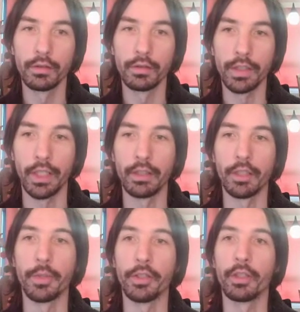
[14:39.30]
Yeah, that's
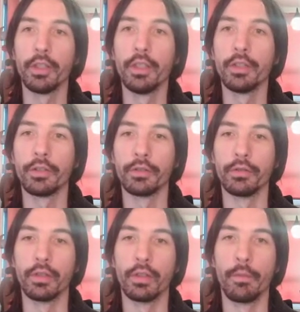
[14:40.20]
better. So
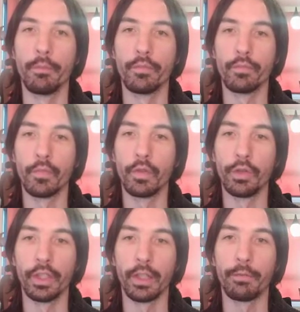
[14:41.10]

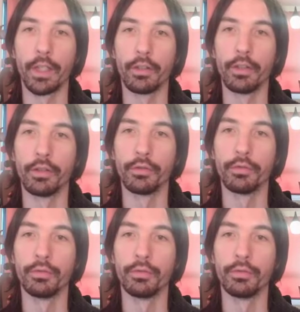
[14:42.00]
using reflect now to.